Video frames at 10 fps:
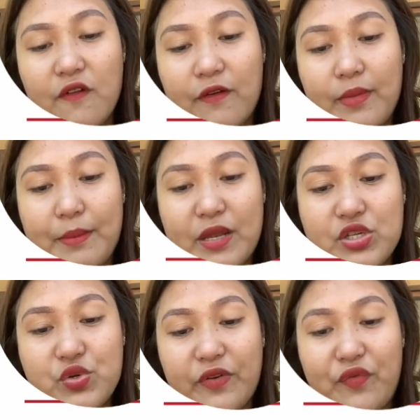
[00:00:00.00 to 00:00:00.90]
from the
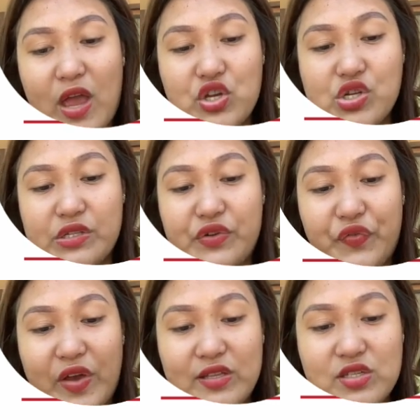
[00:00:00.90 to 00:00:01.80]
Ministry of National
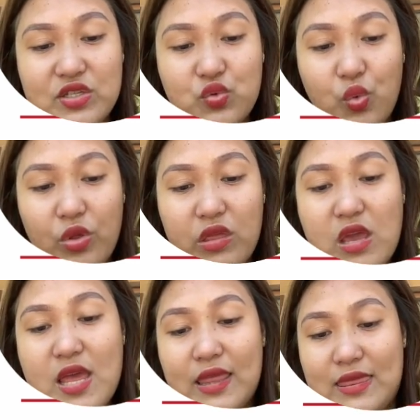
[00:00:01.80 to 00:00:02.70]
Defense to
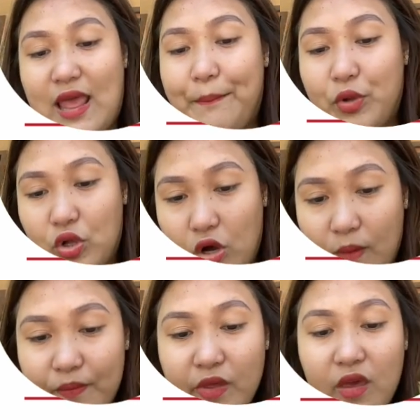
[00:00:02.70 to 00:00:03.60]
the NAPOLCOM.